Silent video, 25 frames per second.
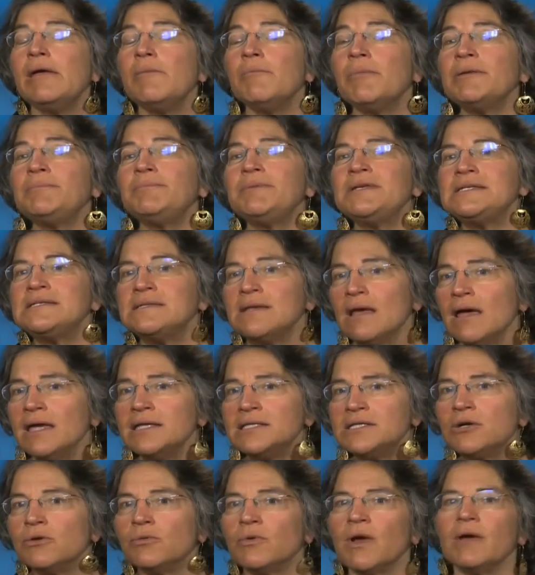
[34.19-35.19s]
But
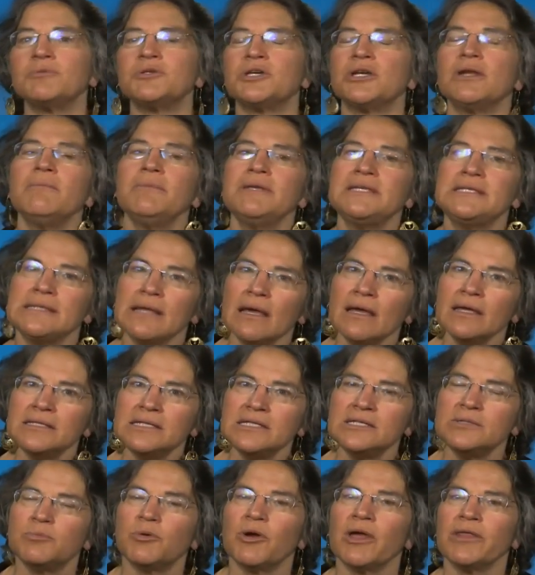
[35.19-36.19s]
besides corruption and besides
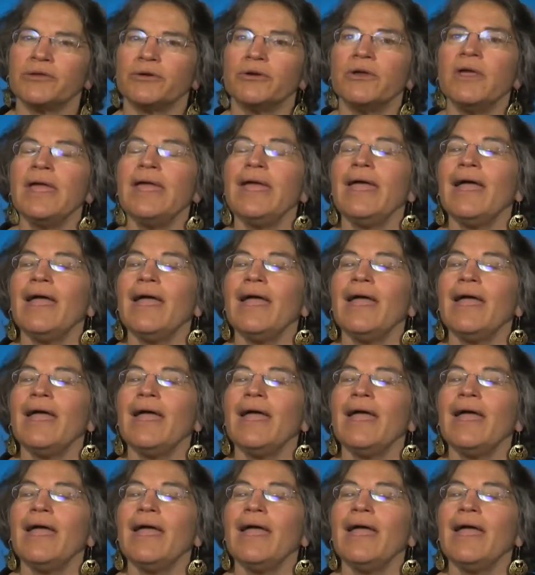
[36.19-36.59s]
his brother,